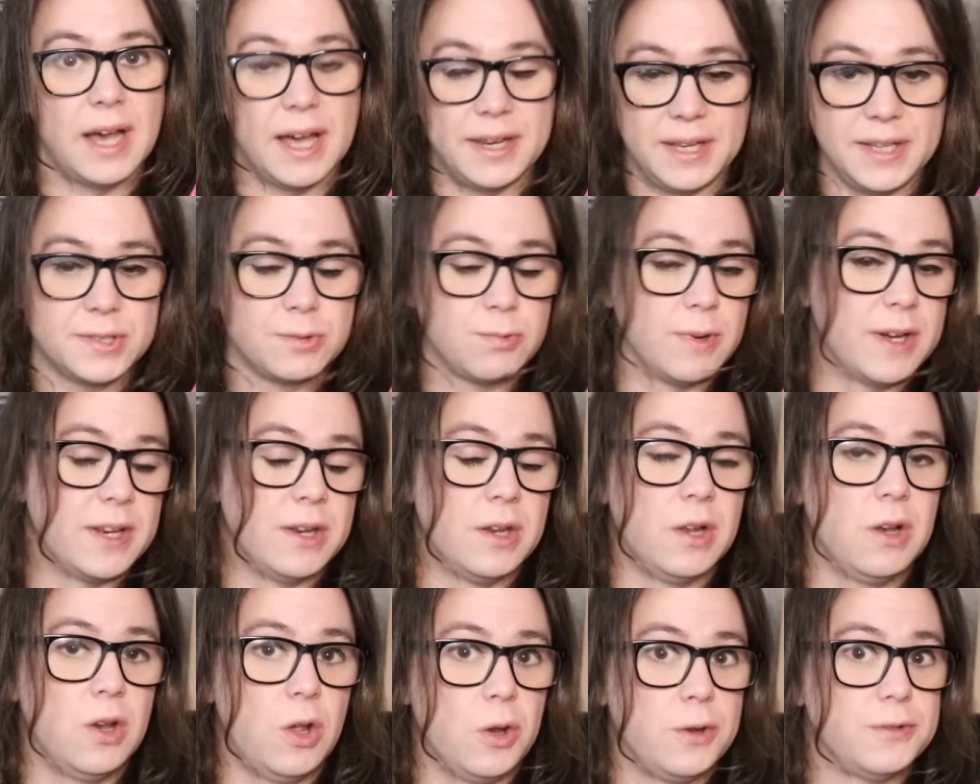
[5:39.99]
And he's
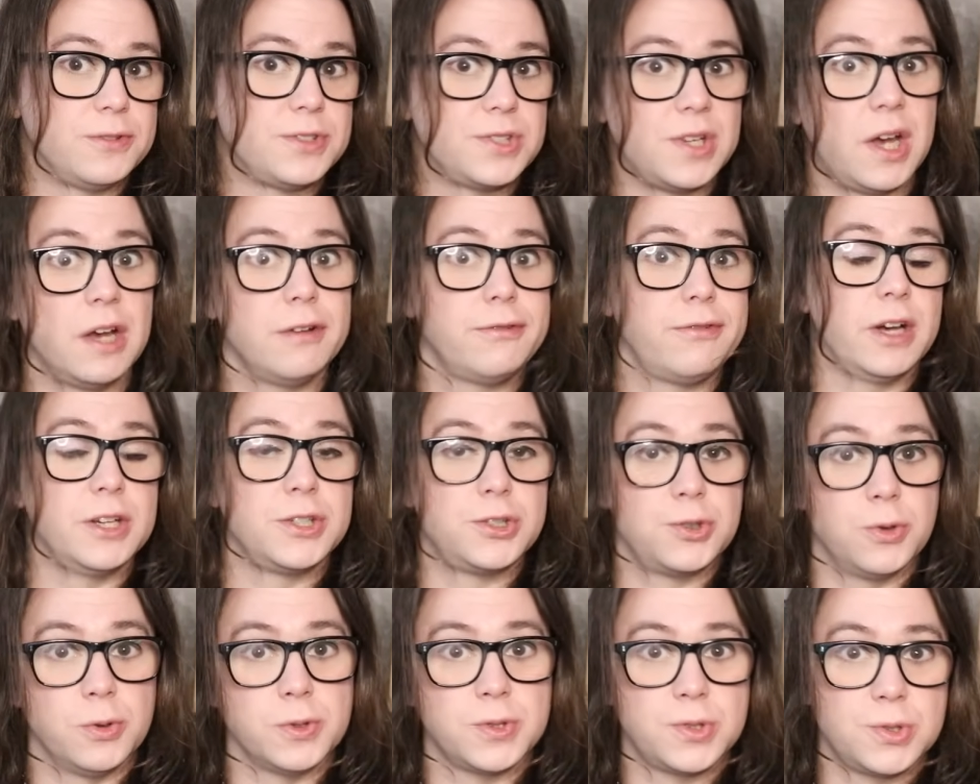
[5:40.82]
written a lot of sci-fi
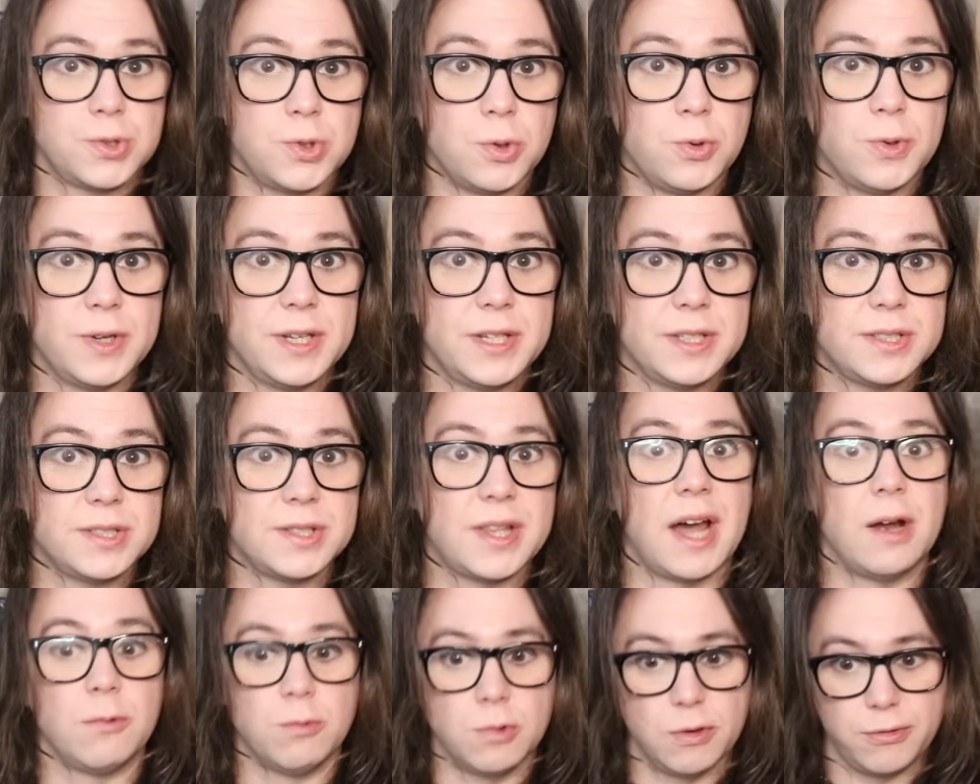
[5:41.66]
short stories
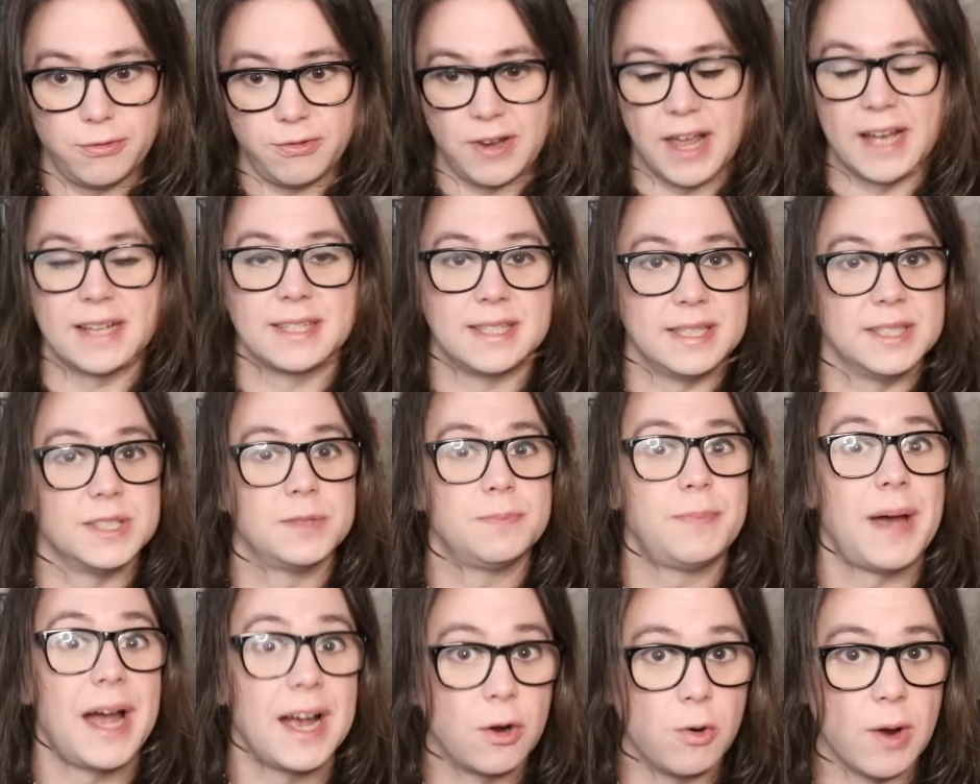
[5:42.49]
that reflect his
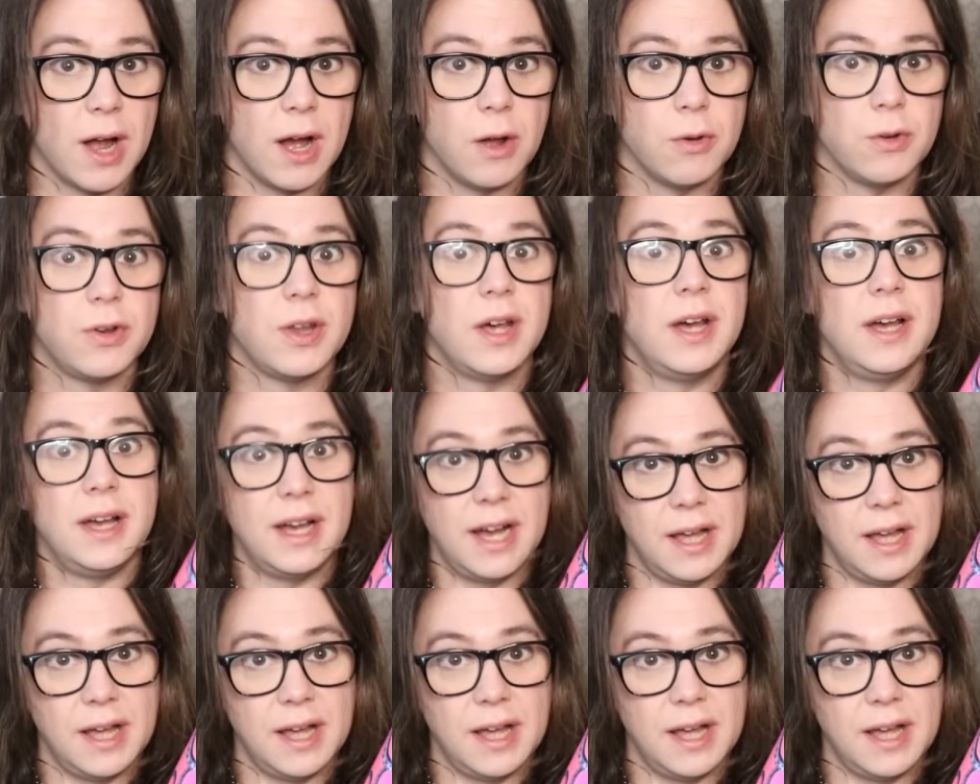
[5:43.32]
background.